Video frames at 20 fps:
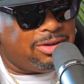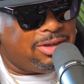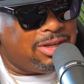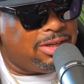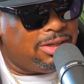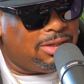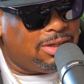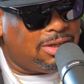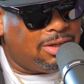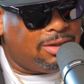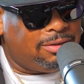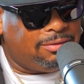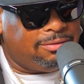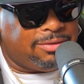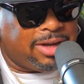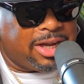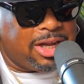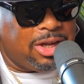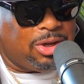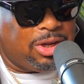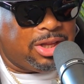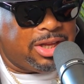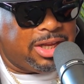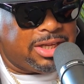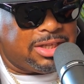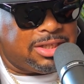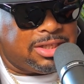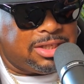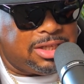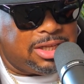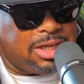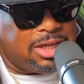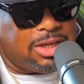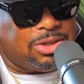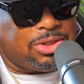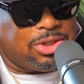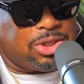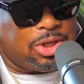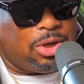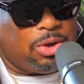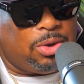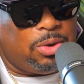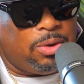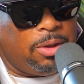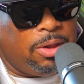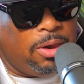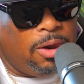in Viola STL. So,